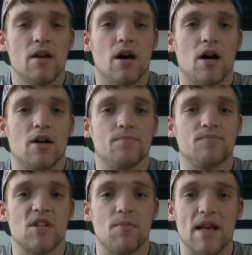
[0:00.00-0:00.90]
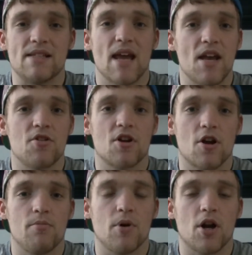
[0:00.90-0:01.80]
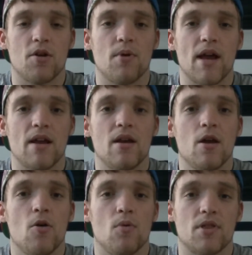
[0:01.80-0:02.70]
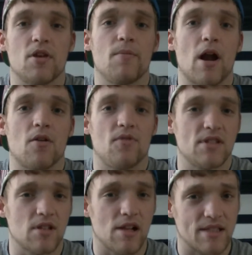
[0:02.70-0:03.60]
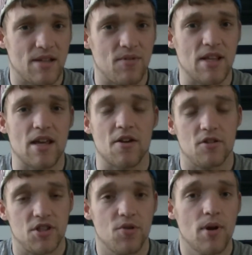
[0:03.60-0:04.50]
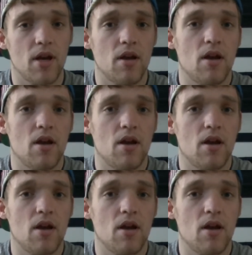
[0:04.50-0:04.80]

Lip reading: to maintain your current body weight with the amount of physical activity that you're doing.